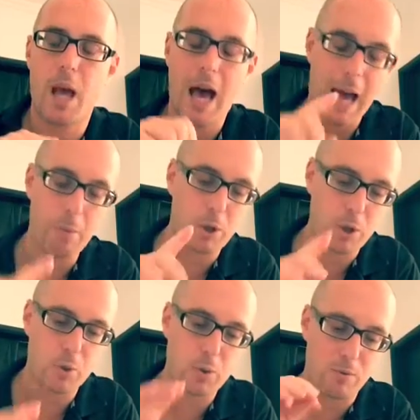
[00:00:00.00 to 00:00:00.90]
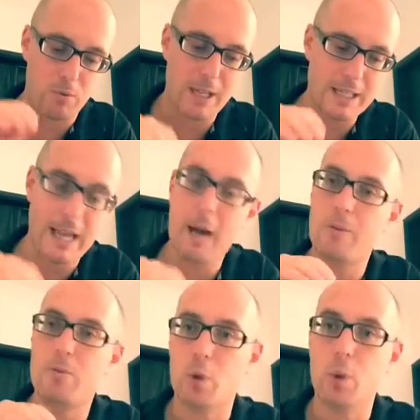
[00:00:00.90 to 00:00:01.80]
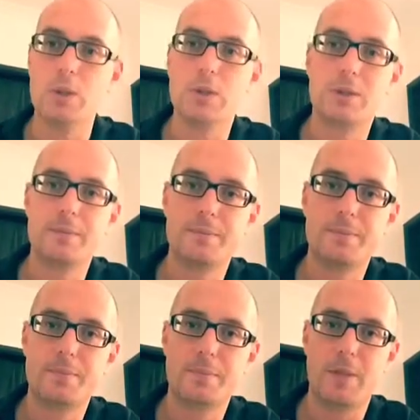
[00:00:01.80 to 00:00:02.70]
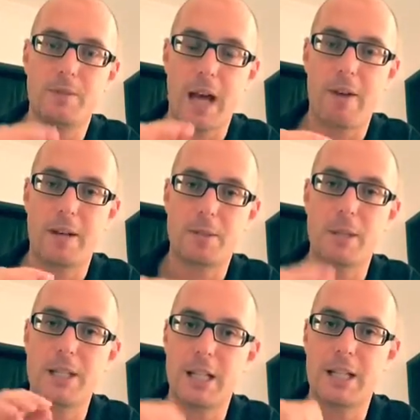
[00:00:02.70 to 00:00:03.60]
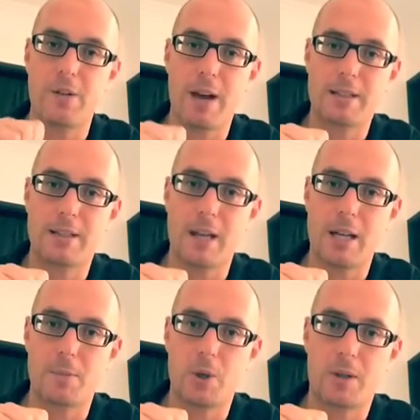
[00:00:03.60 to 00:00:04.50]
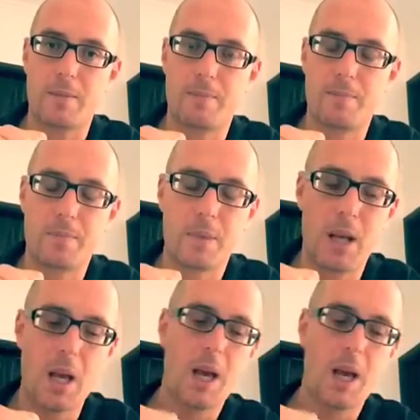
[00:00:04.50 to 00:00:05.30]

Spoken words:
I want you to have written down the rules of direct speech in your exercise book.